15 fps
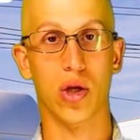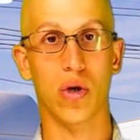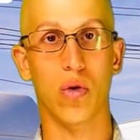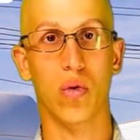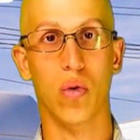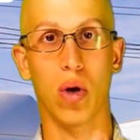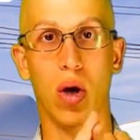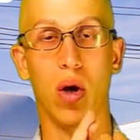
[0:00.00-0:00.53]

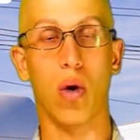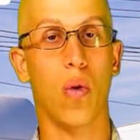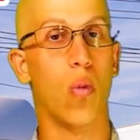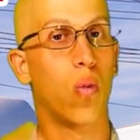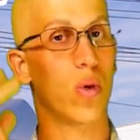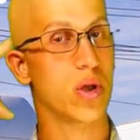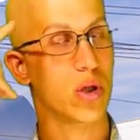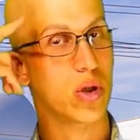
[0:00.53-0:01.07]
2,
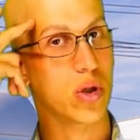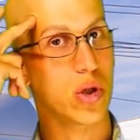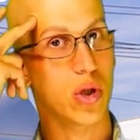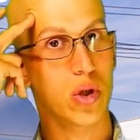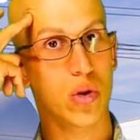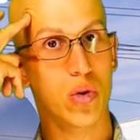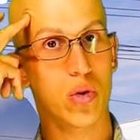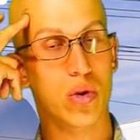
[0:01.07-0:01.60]
what you
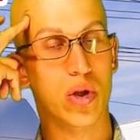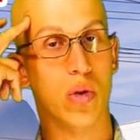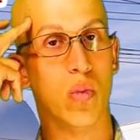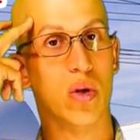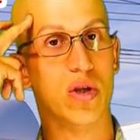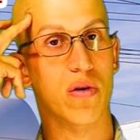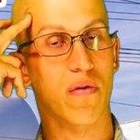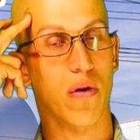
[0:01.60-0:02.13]
use
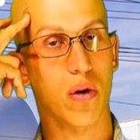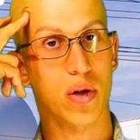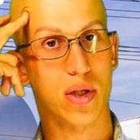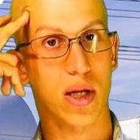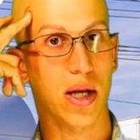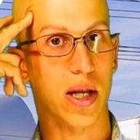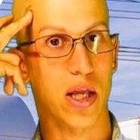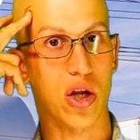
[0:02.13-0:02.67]
and what you
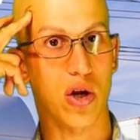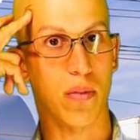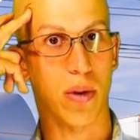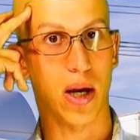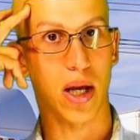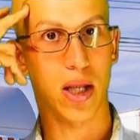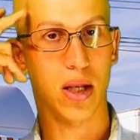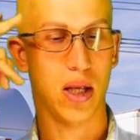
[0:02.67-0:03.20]
focus on in your
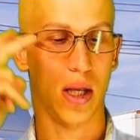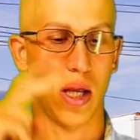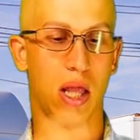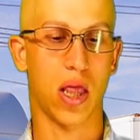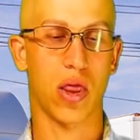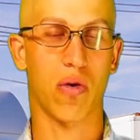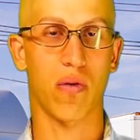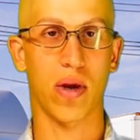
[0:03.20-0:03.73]
mind.
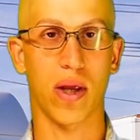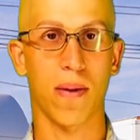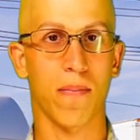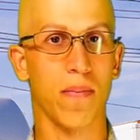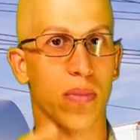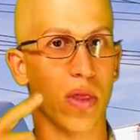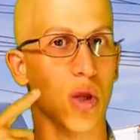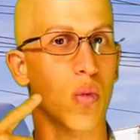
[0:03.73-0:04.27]
And 3,
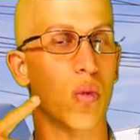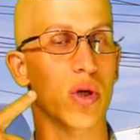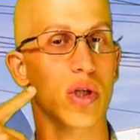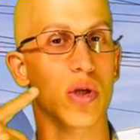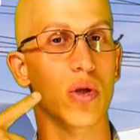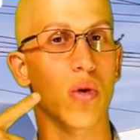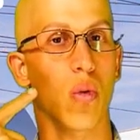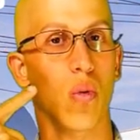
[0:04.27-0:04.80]

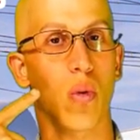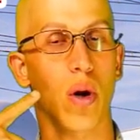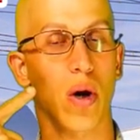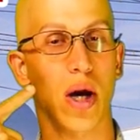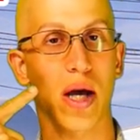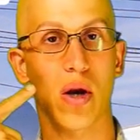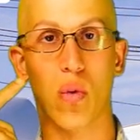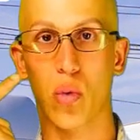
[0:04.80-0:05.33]

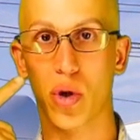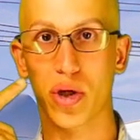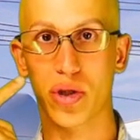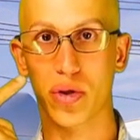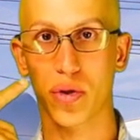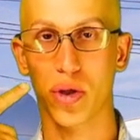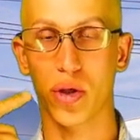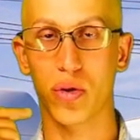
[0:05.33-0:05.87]
what kind of
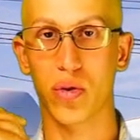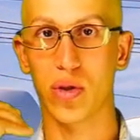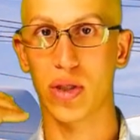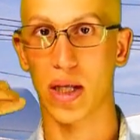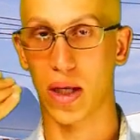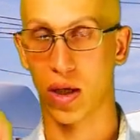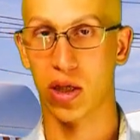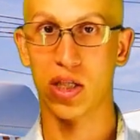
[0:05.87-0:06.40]
words you
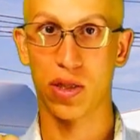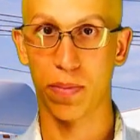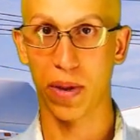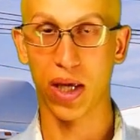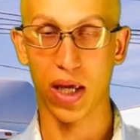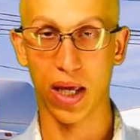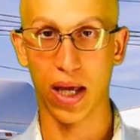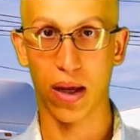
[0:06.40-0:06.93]
use
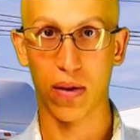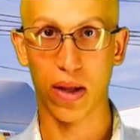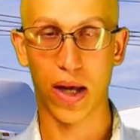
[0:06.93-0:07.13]
speaking